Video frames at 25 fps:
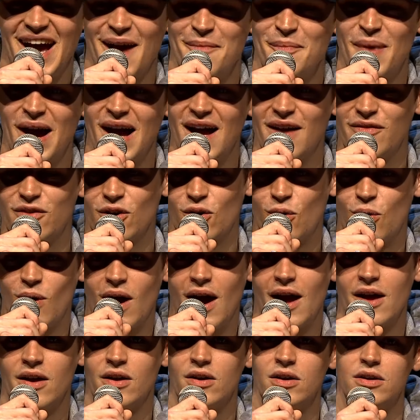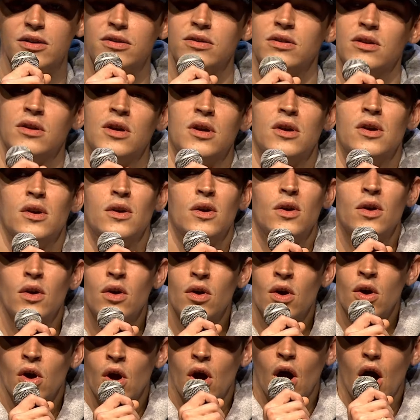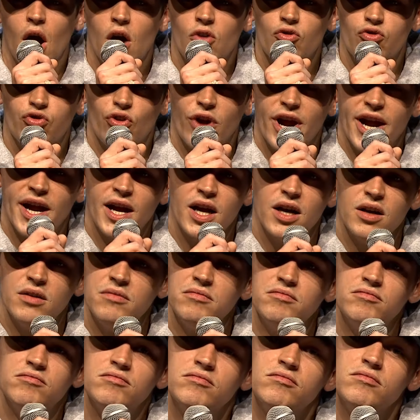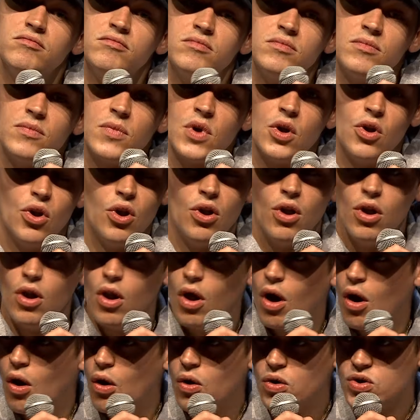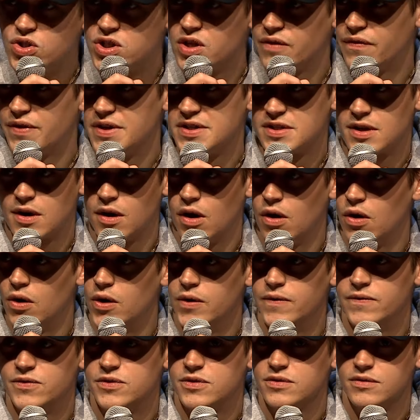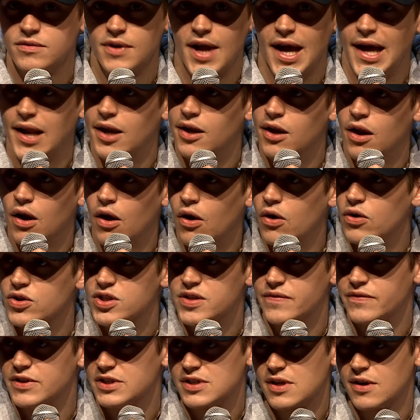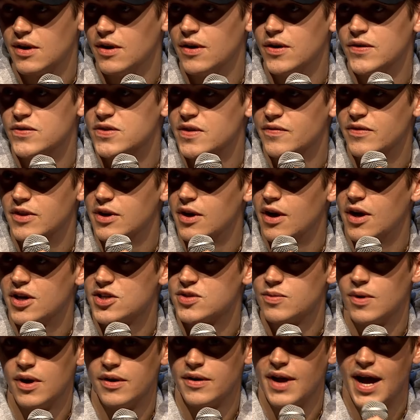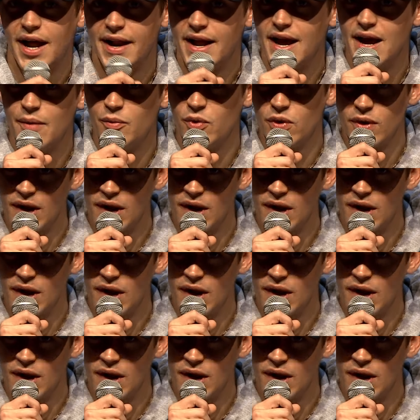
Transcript: I might have acquired a ring, loads of his clothes of the last one. At the end, we were